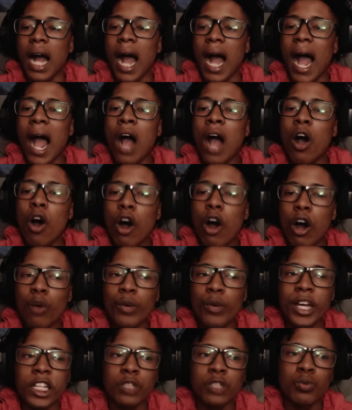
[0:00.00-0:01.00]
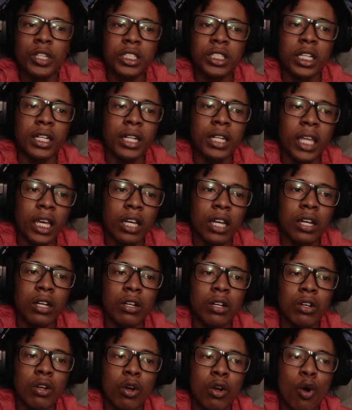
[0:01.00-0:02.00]
I always was the nigga
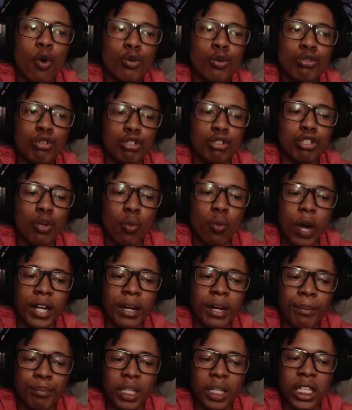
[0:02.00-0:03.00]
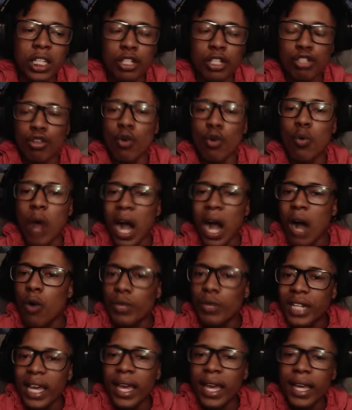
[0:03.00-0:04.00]
who used to want to be so
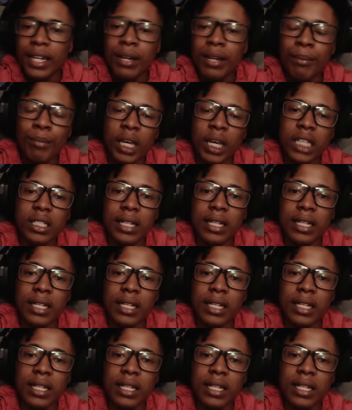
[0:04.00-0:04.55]
out there in the mix.